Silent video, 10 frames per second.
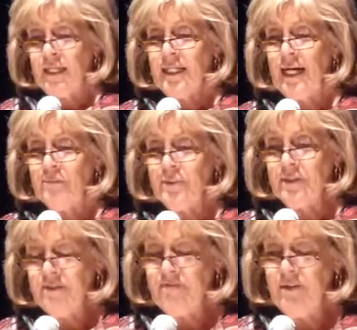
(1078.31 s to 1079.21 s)

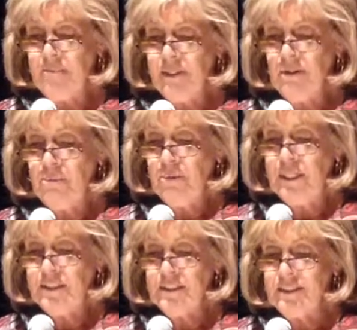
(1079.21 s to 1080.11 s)
capital of female
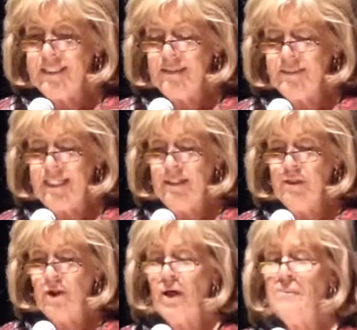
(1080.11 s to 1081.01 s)
oppression, downtown
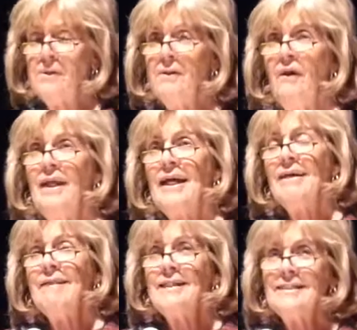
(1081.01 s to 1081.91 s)
Kabul.
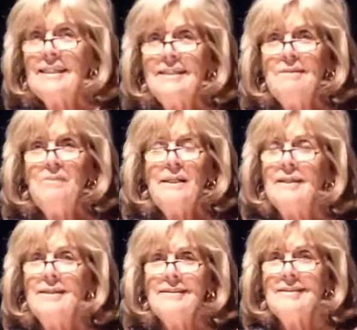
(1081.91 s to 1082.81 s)
And they said to me,
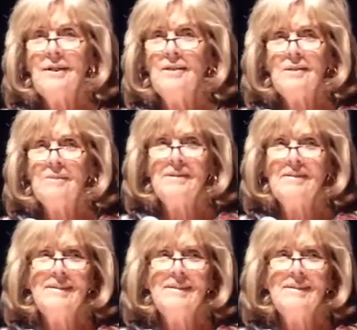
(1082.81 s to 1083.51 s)
talk about